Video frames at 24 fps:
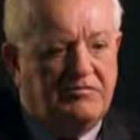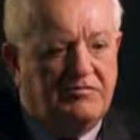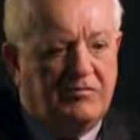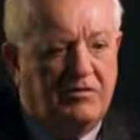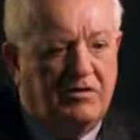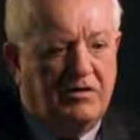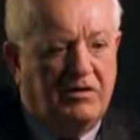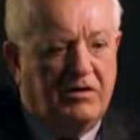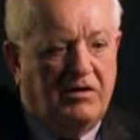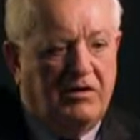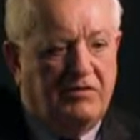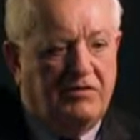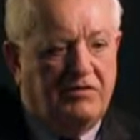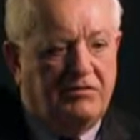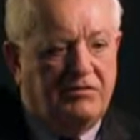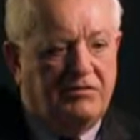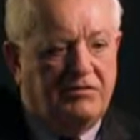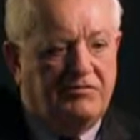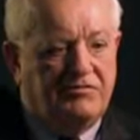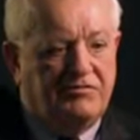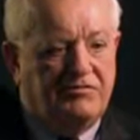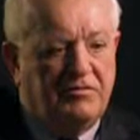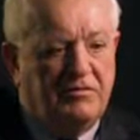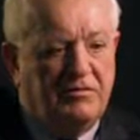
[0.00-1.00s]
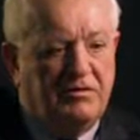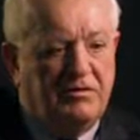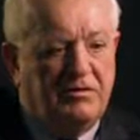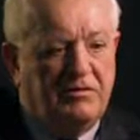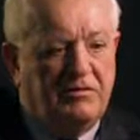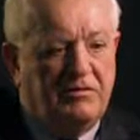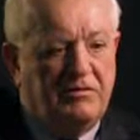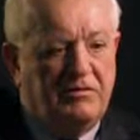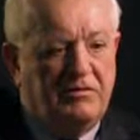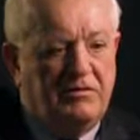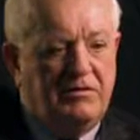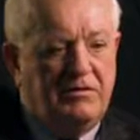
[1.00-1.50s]
fall, early
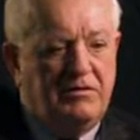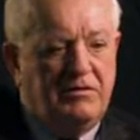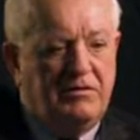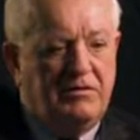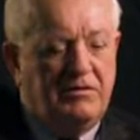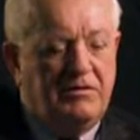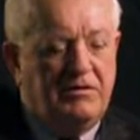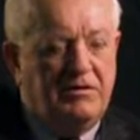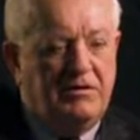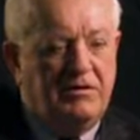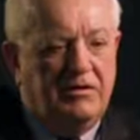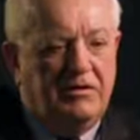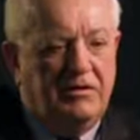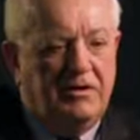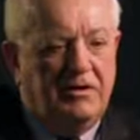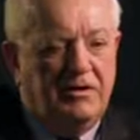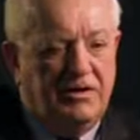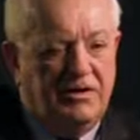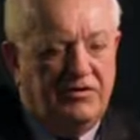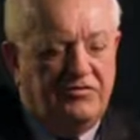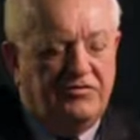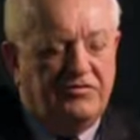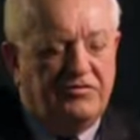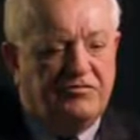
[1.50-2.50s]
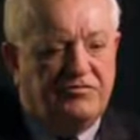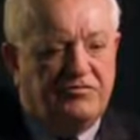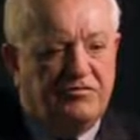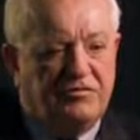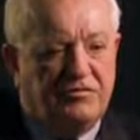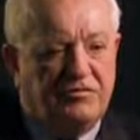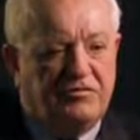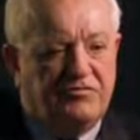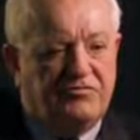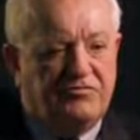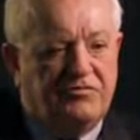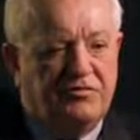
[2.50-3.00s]
fall, and into the
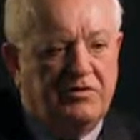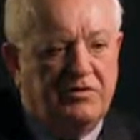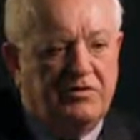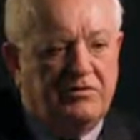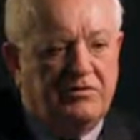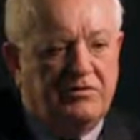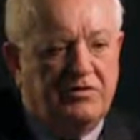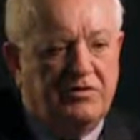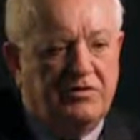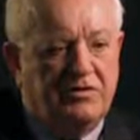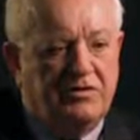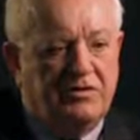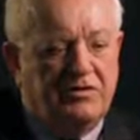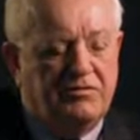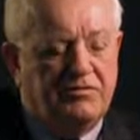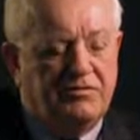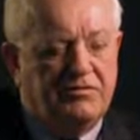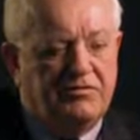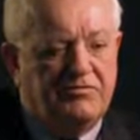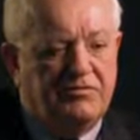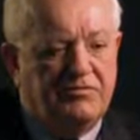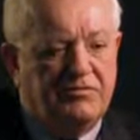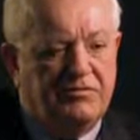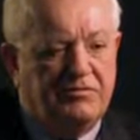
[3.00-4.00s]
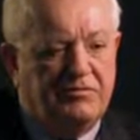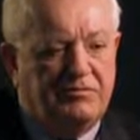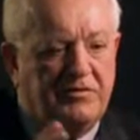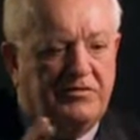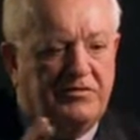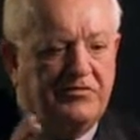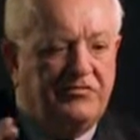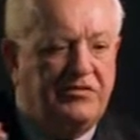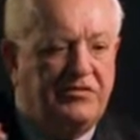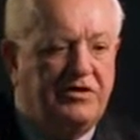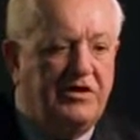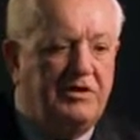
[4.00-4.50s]
fall is when the North
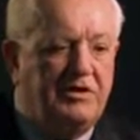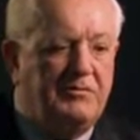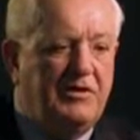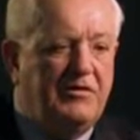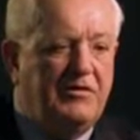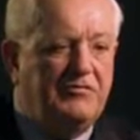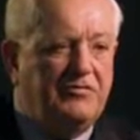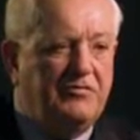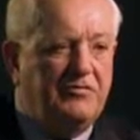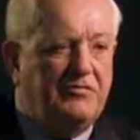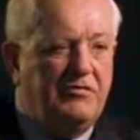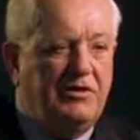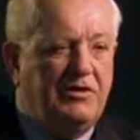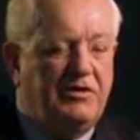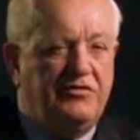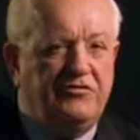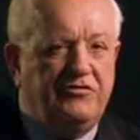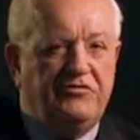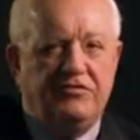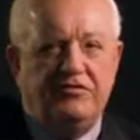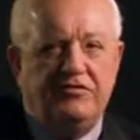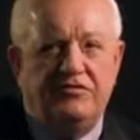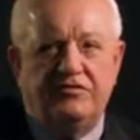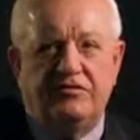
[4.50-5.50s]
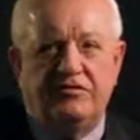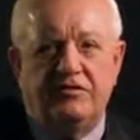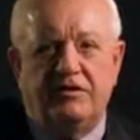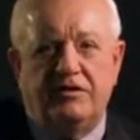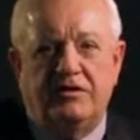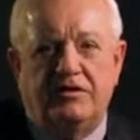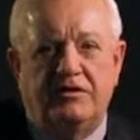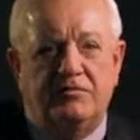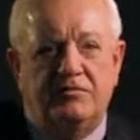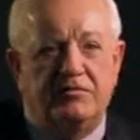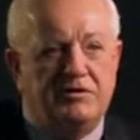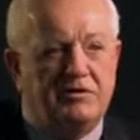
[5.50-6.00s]
Vietnamese came after the rainy
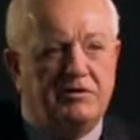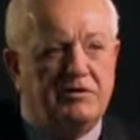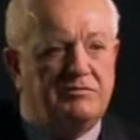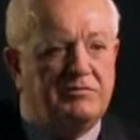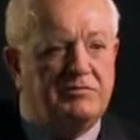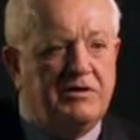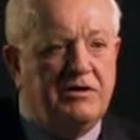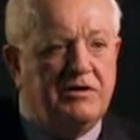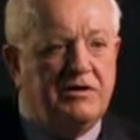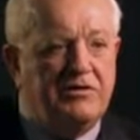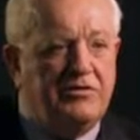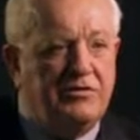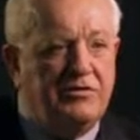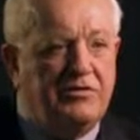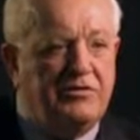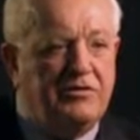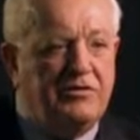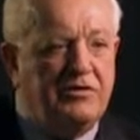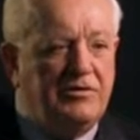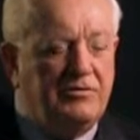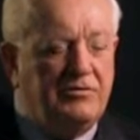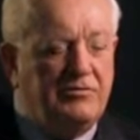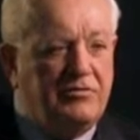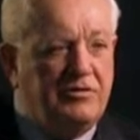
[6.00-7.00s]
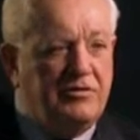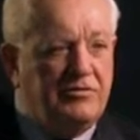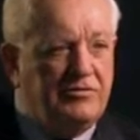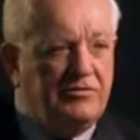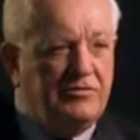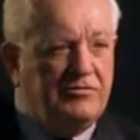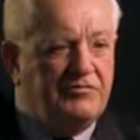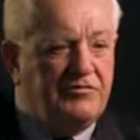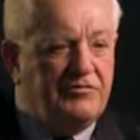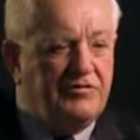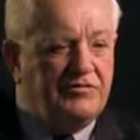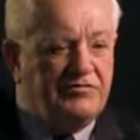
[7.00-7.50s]
season, and they would come down in one of
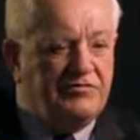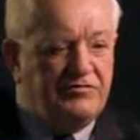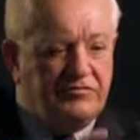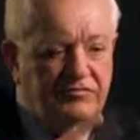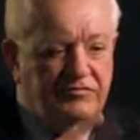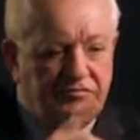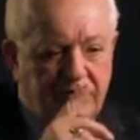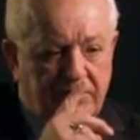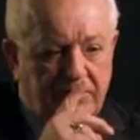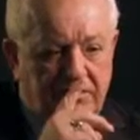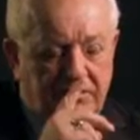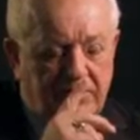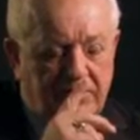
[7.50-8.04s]
their offensive.